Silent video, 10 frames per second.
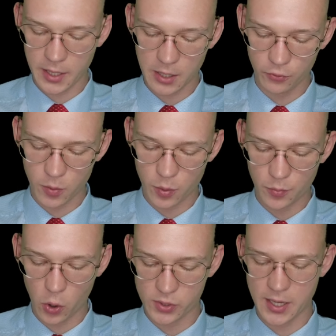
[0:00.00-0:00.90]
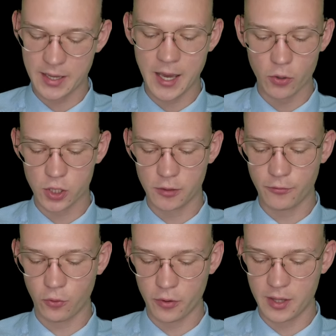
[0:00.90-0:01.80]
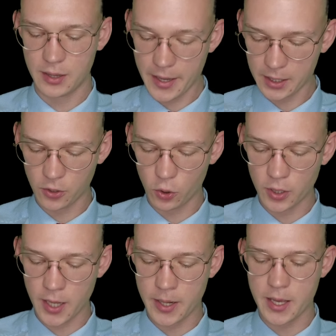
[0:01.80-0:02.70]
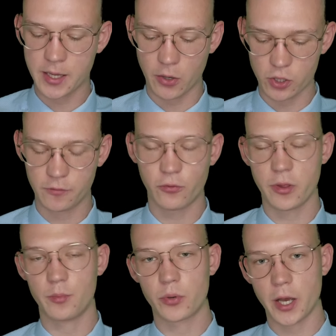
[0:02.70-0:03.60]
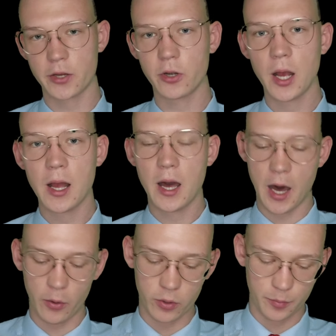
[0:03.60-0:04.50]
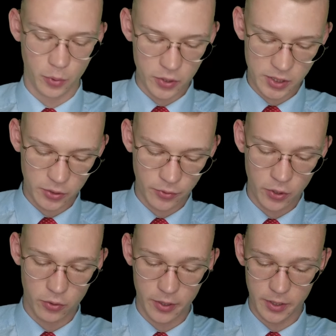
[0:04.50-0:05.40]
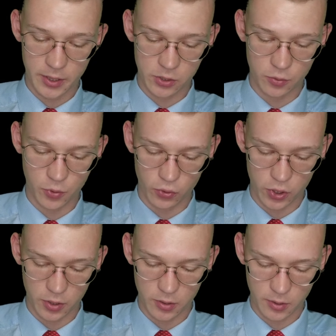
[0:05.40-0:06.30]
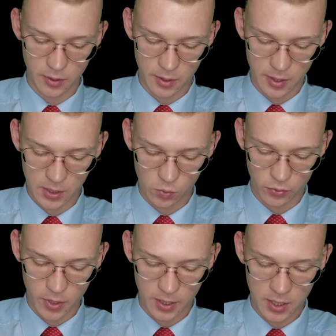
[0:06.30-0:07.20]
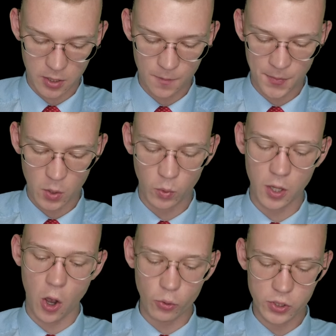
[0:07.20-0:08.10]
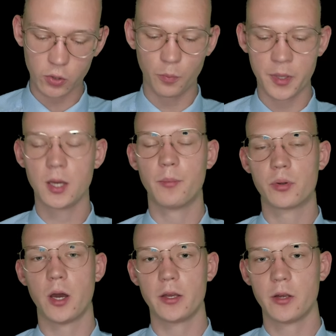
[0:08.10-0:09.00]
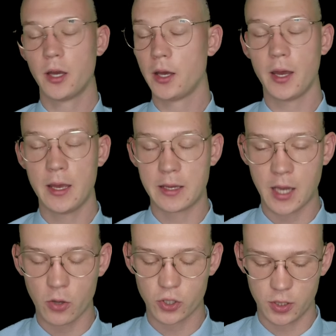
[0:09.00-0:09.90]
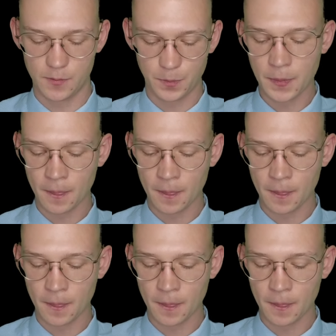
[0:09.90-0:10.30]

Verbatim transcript: that if we propose a Gaussian for the likelihood and a Gaussian for the prior, our posteriori distribution, this one right here, will also be a prior uh, a Gaussian.